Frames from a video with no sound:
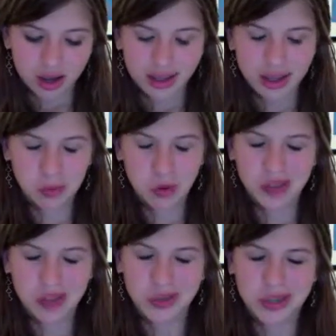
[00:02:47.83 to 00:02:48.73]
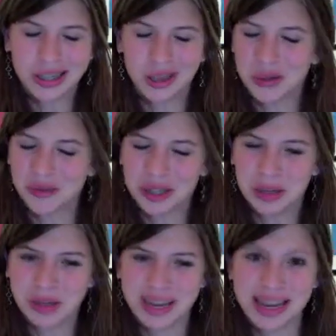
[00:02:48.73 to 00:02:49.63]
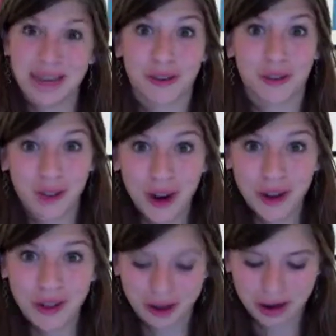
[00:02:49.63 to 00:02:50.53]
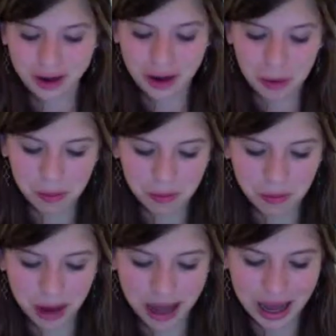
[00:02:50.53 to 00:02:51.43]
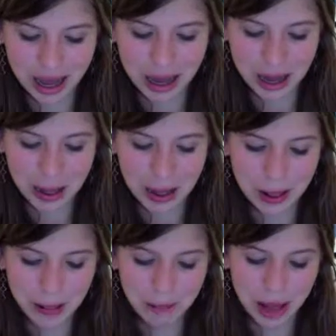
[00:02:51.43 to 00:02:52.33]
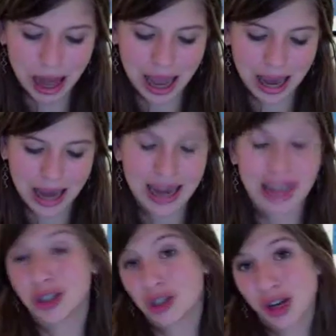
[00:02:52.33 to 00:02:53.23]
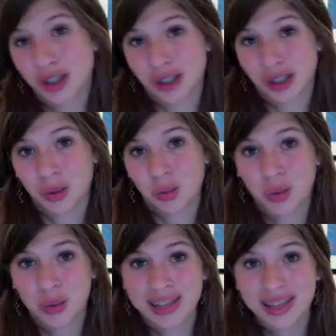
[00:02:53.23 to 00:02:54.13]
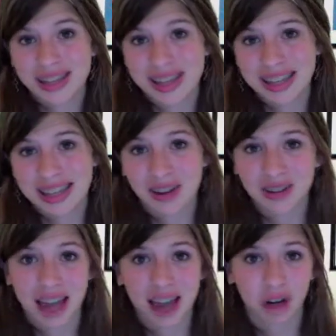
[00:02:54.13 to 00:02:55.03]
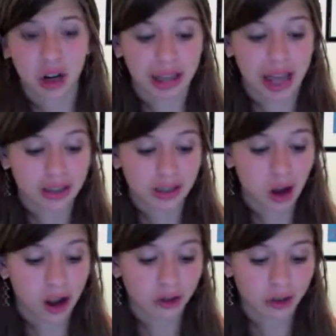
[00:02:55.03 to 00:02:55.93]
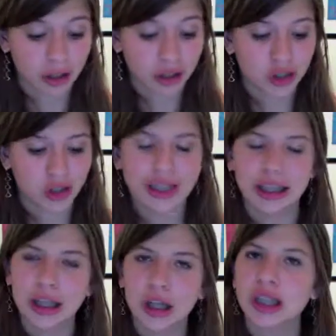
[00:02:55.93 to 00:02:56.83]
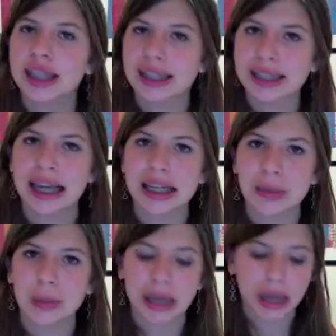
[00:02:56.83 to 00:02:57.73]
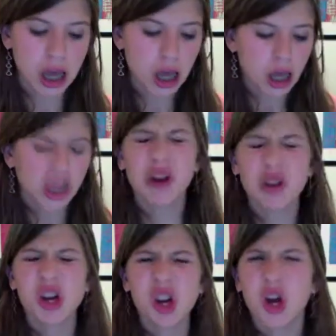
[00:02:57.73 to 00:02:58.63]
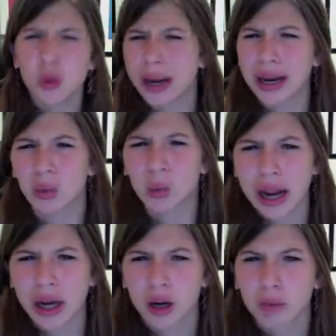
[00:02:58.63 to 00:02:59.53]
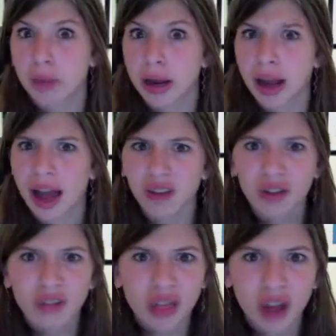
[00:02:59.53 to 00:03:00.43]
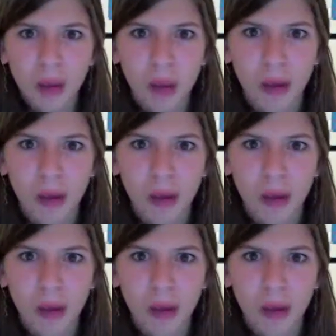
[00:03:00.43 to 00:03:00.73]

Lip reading: This point was driven to me even farther by my instructor. When we had sat down to have our last conference, she literally said to me, "You know, you're a great writer, but have you ever thought about